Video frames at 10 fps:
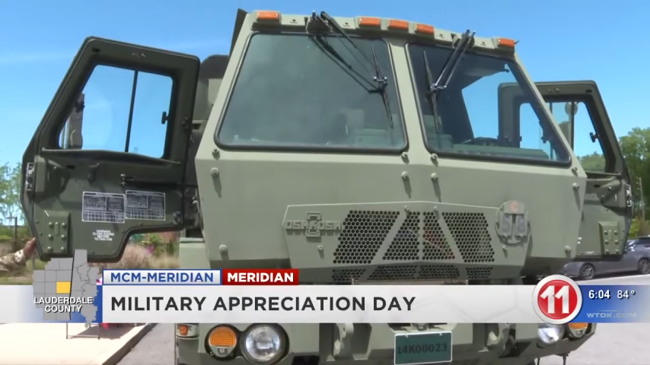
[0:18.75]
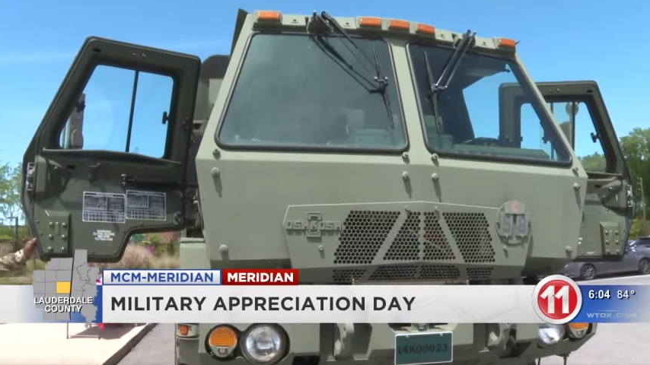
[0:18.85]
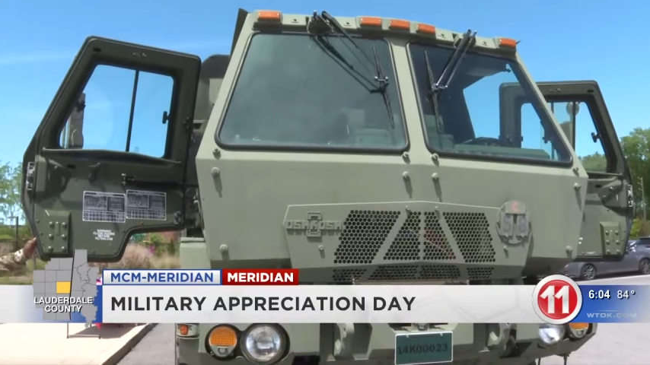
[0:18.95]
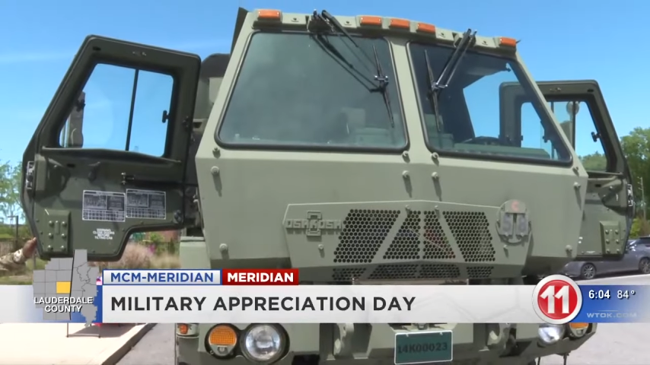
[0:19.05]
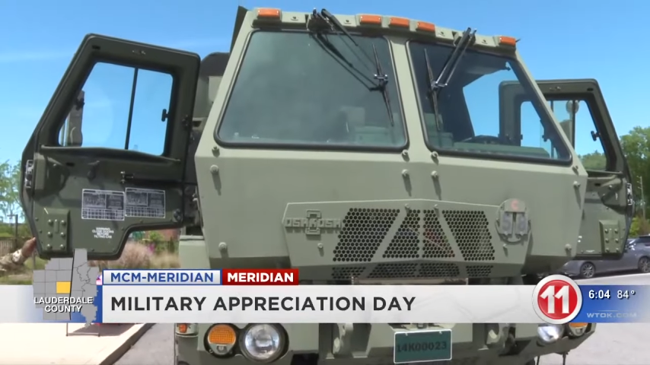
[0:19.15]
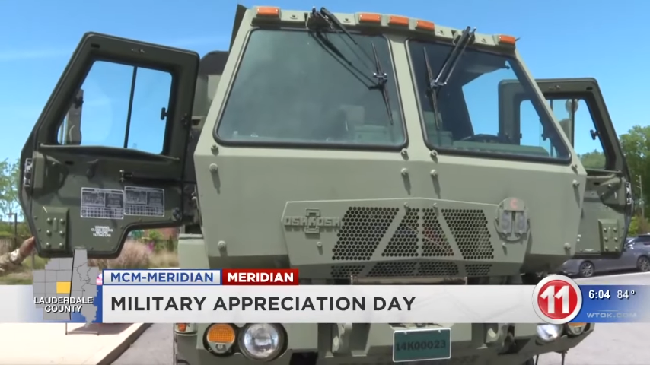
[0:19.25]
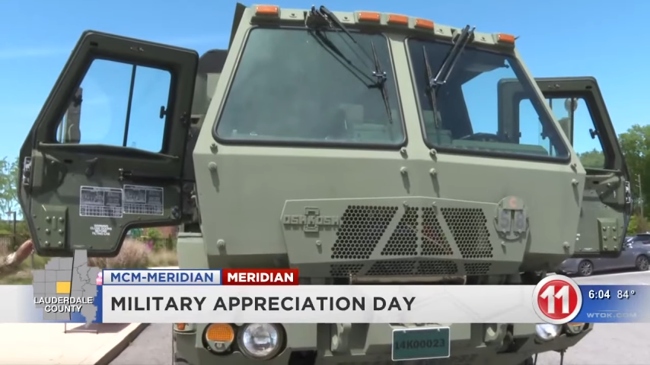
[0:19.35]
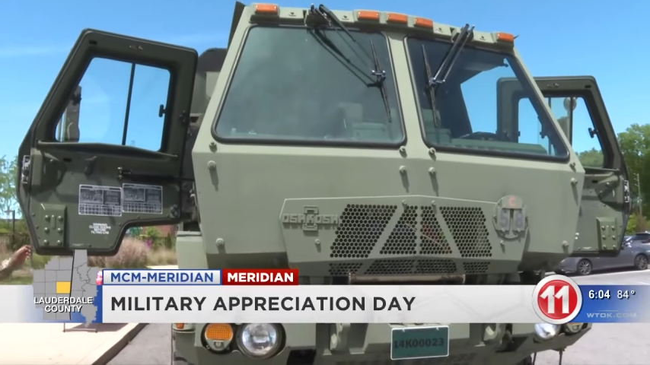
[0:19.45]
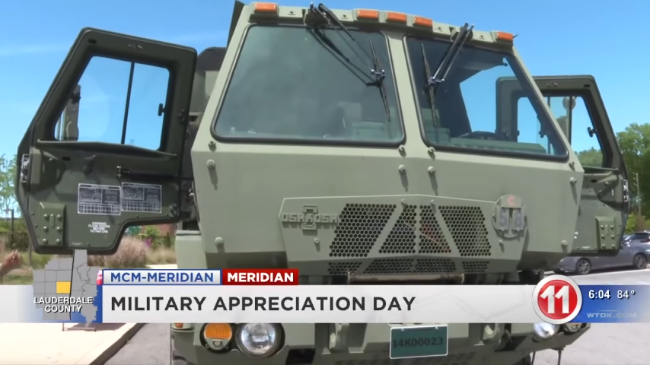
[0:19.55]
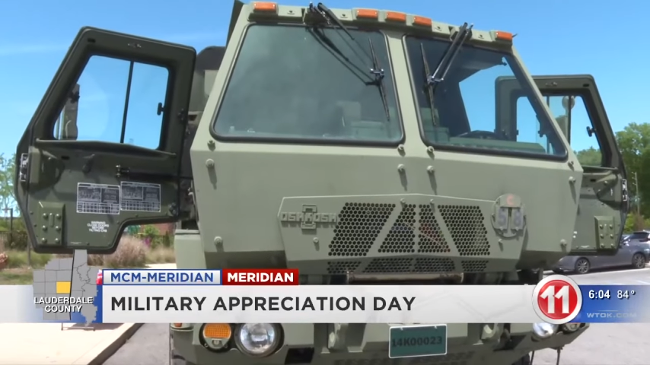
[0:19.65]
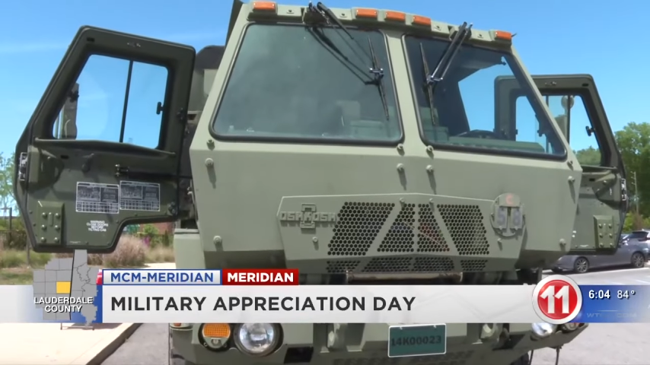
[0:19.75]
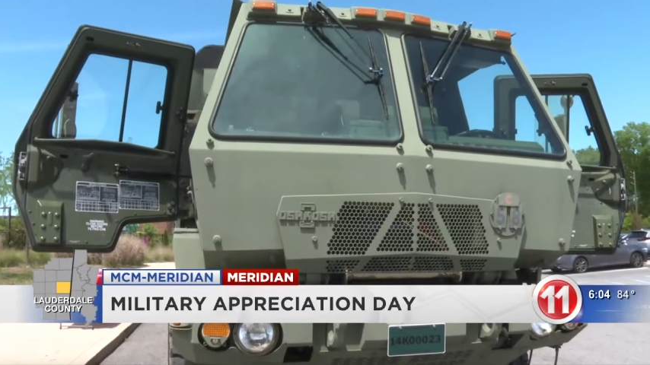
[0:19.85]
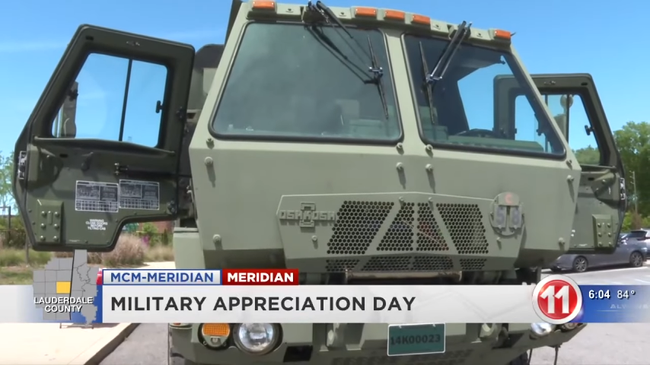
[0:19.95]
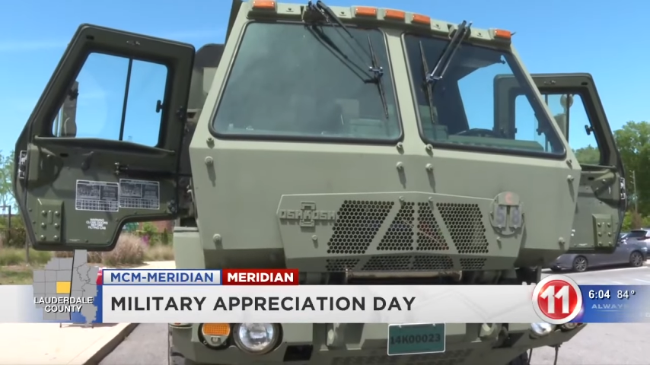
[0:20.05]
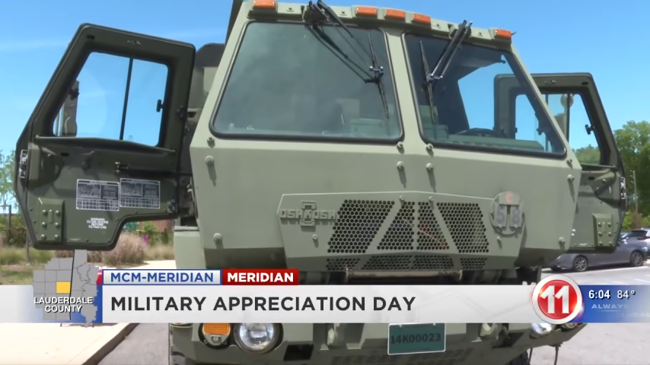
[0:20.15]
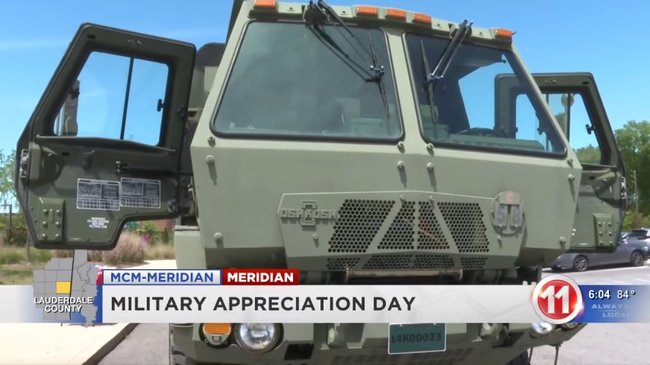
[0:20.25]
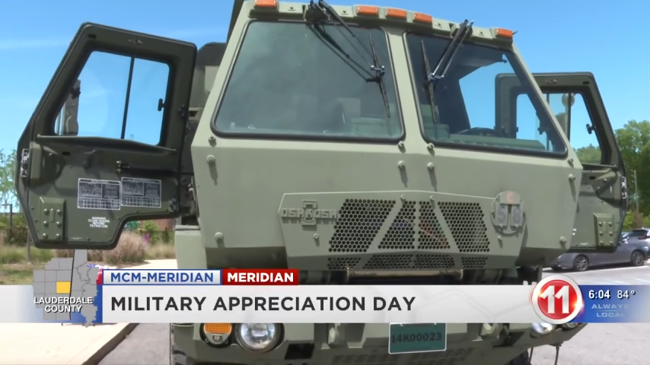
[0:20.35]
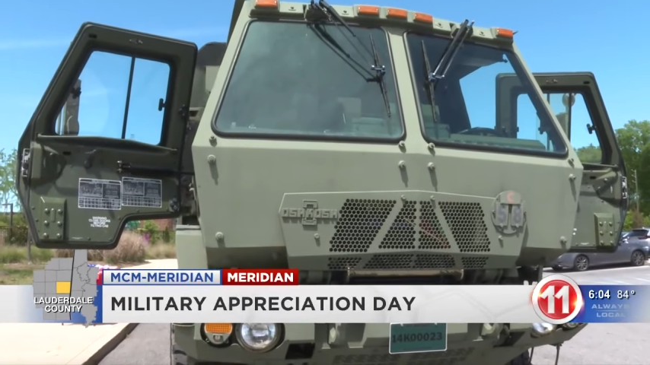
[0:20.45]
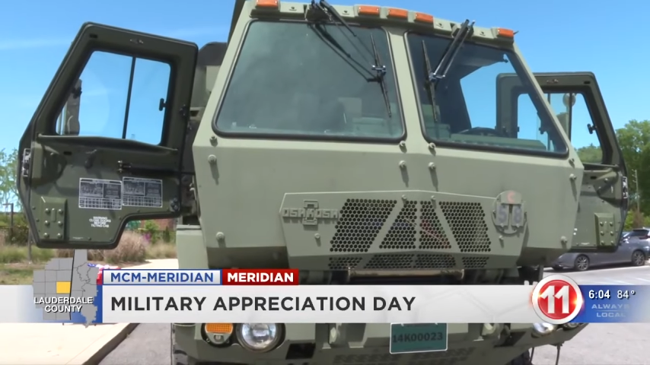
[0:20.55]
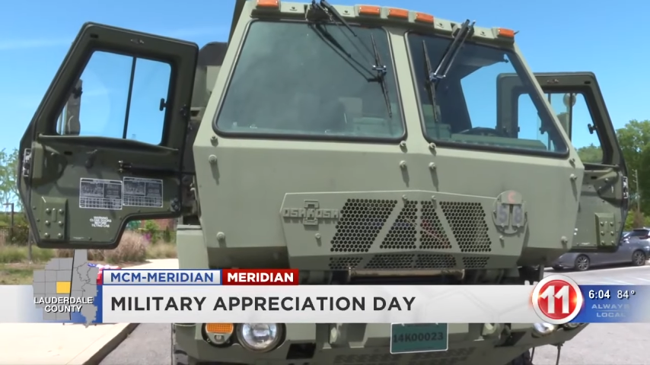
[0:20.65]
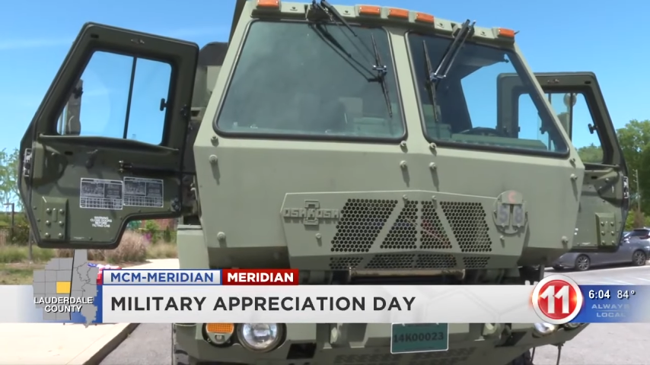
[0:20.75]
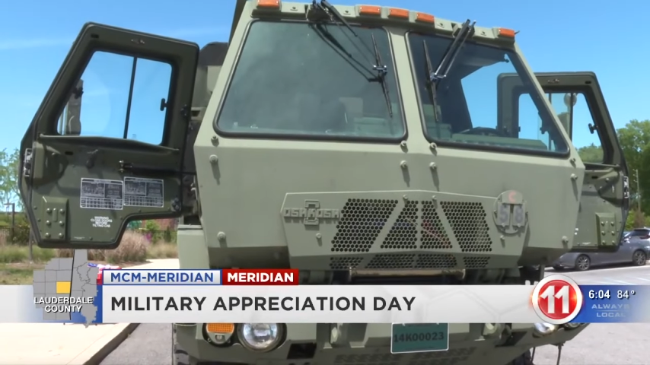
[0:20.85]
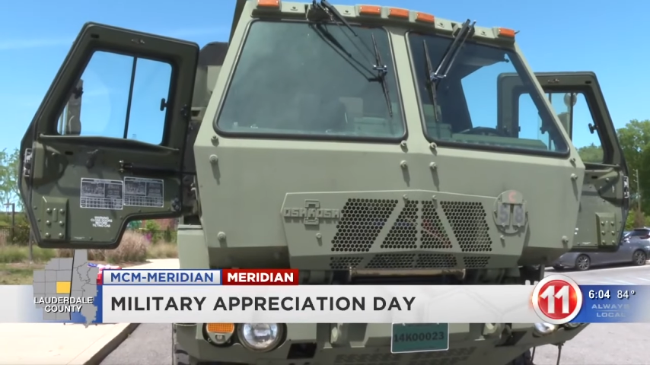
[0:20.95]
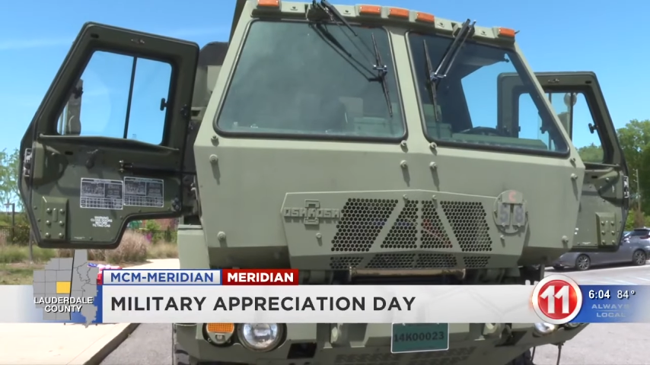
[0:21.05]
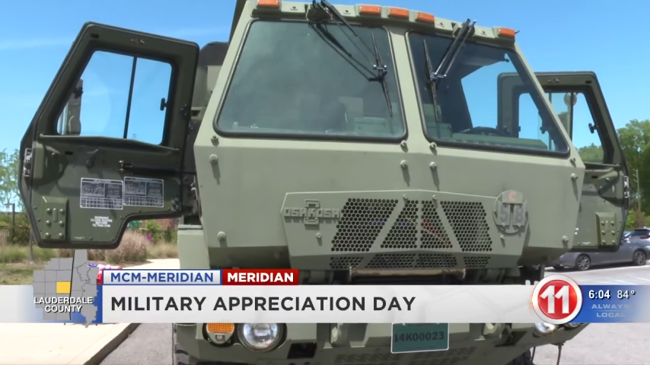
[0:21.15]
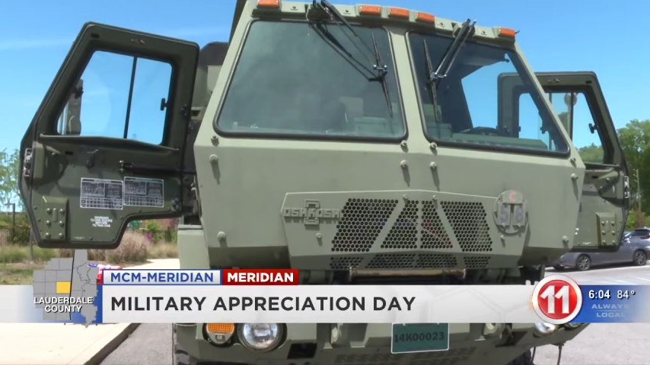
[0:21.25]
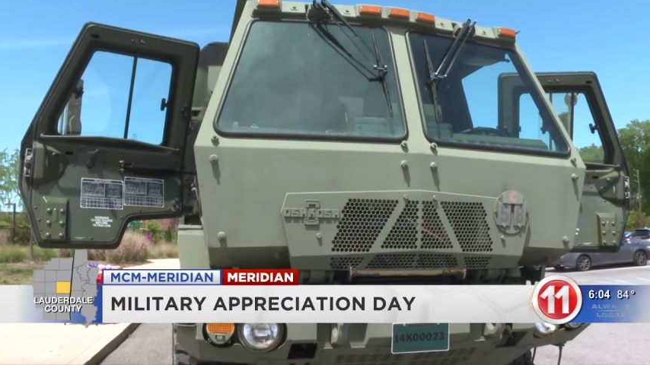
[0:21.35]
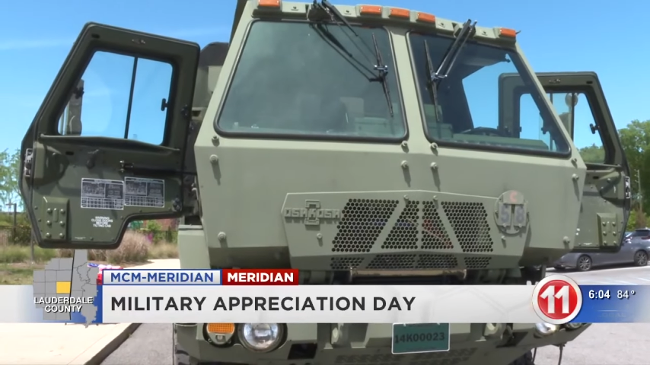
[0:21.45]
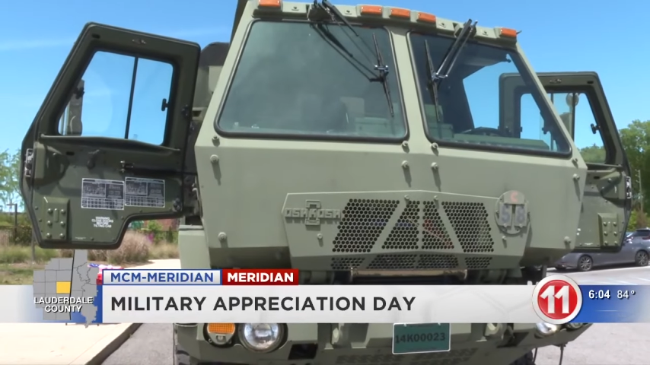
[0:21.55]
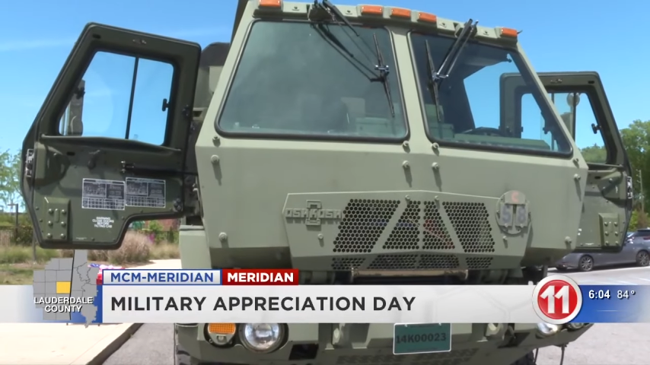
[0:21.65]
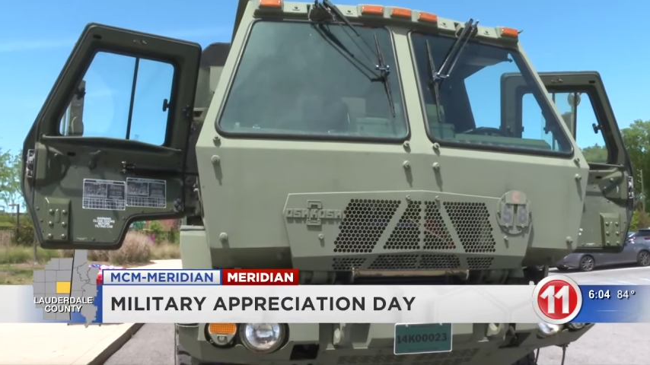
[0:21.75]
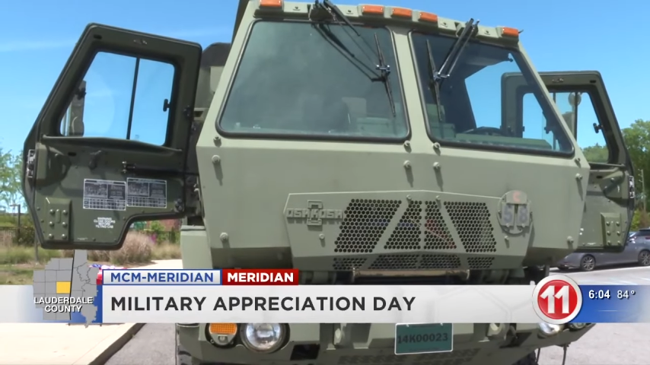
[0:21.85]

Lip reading: Nobody's mouth can be seen.